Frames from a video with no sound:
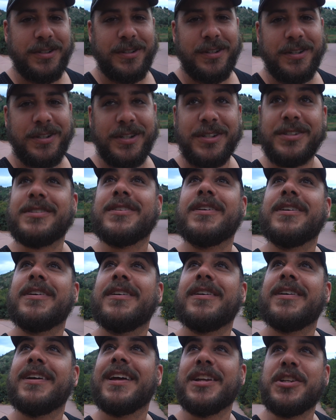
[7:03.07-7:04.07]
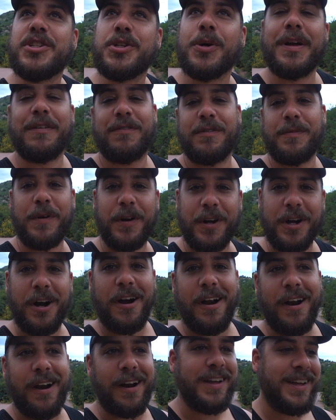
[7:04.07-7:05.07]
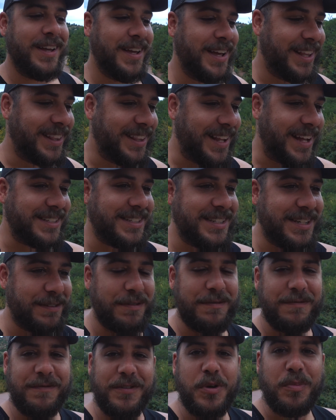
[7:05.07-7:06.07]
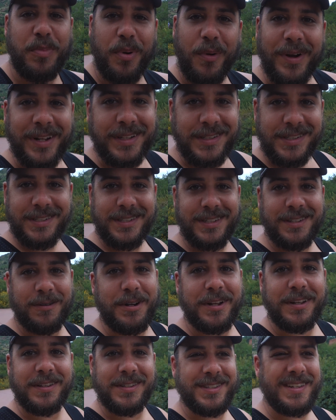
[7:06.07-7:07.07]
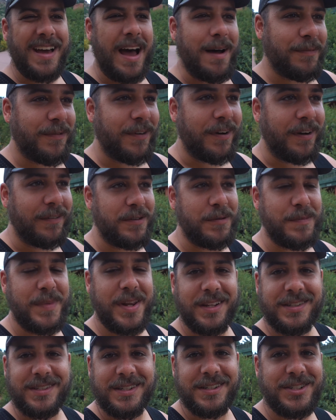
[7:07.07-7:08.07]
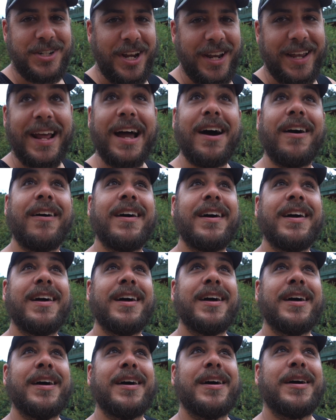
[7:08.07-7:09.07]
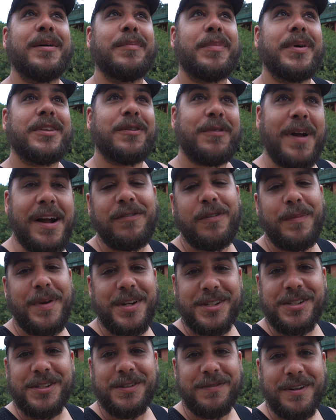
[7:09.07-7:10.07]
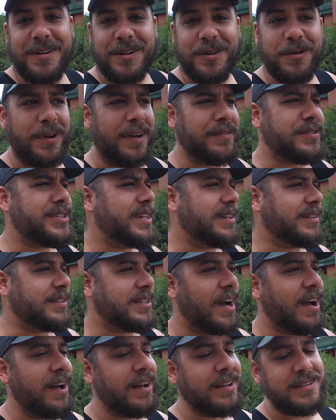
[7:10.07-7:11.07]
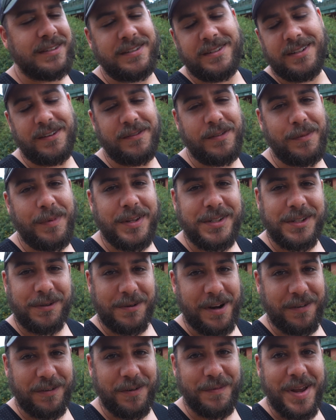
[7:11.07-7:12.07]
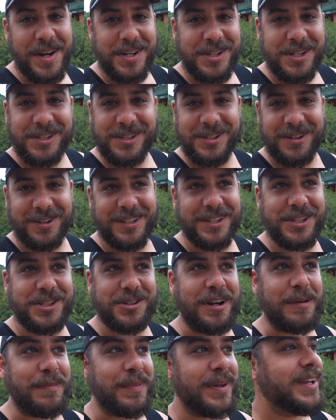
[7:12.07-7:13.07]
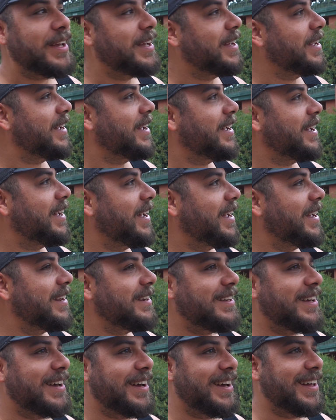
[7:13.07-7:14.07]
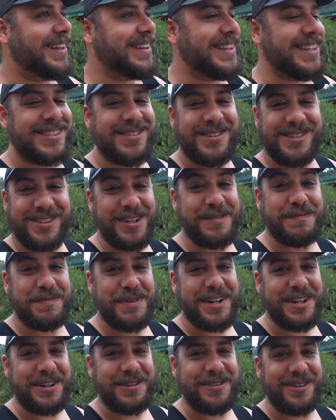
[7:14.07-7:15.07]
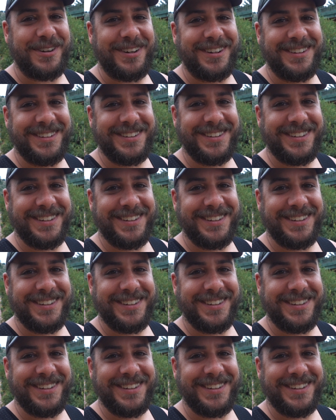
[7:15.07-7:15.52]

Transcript: You can just enjoy it from your car. Lots of different viewpoints where you can stop for a few minutes and check it out. But the rock formations are very cool. I've seen tons of amazing rock formations during this trip, and these are still pretty cool.